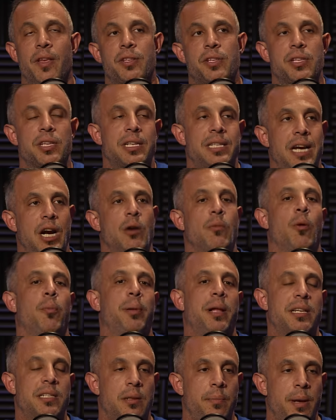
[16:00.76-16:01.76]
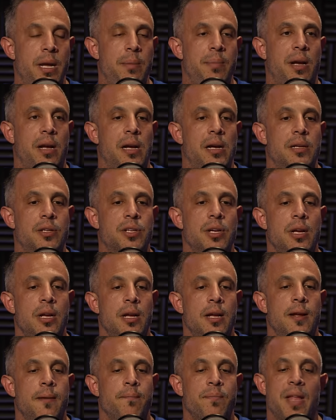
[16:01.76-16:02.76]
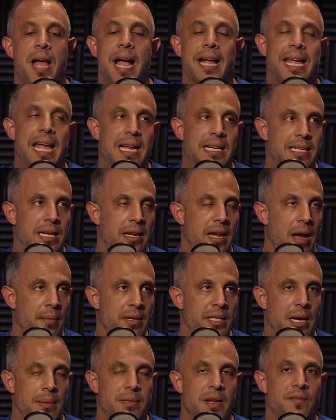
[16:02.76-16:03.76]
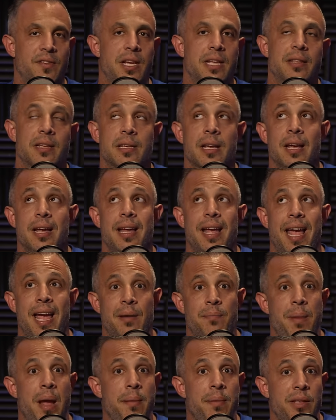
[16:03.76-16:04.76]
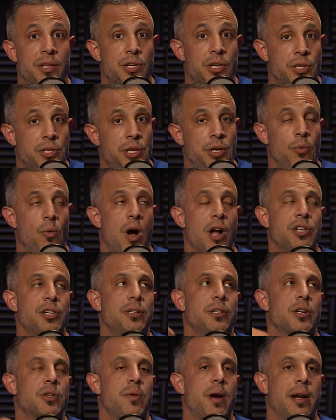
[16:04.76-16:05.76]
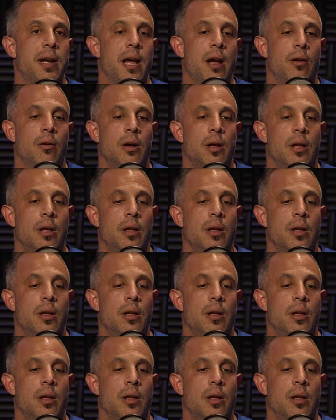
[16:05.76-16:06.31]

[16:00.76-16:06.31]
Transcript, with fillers: this is a terrible place to be because I can't tell you how many times I've seen this. And maybe this is you watching this right now.